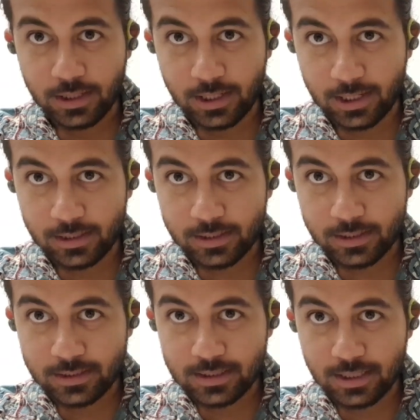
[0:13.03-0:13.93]
at
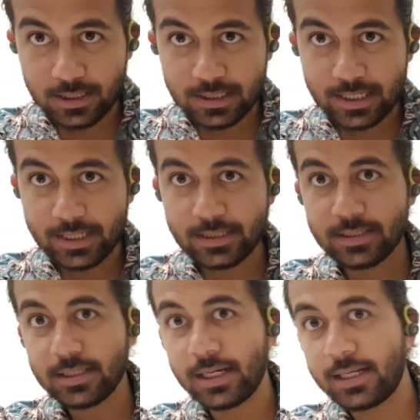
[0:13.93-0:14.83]
its last
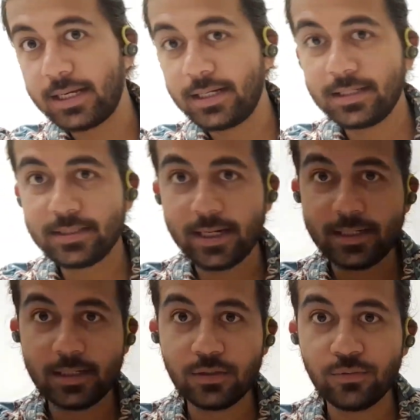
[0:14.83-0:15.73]
legs, and I
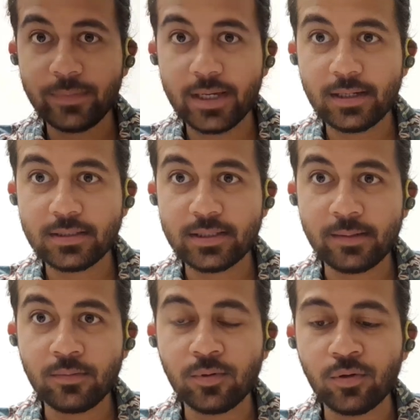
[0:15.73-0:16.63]
decided to make
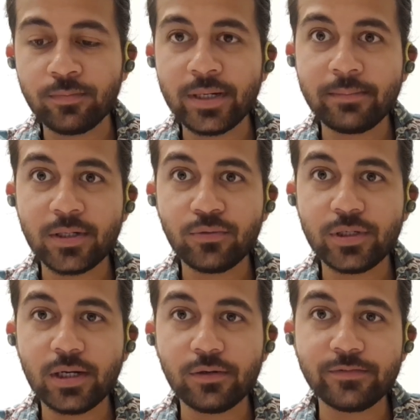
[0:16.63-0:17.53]
some homemade
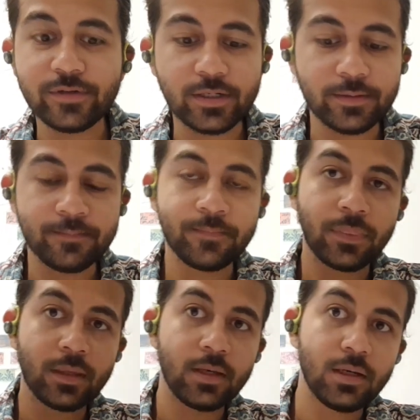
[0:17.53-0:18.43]
Midori out of it.
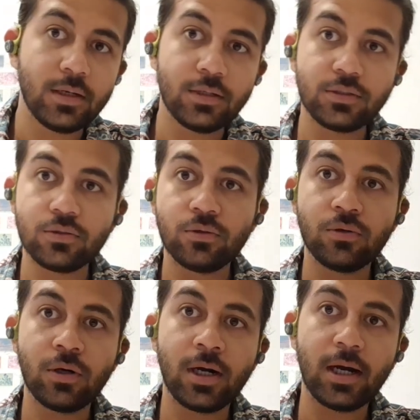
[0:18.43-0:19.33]

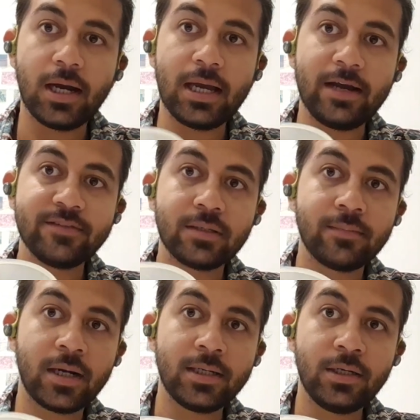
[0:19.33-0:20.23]
So I have some
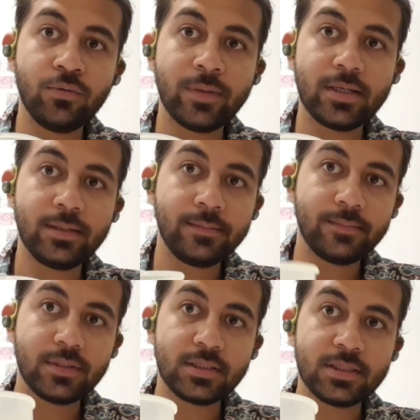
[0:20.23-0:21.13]
honeydew melon.
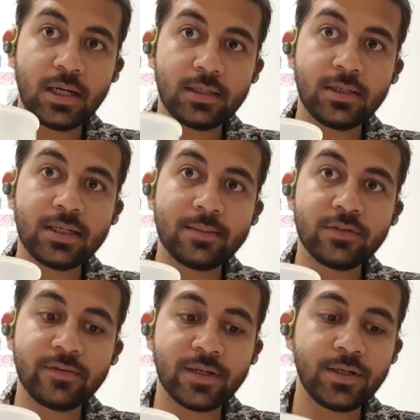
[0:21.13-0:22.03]
This is 100 grams
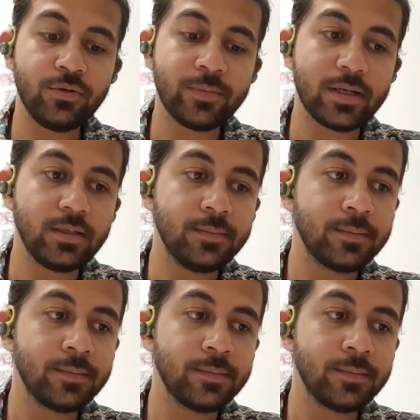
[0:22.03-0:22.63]
of honeydew melon,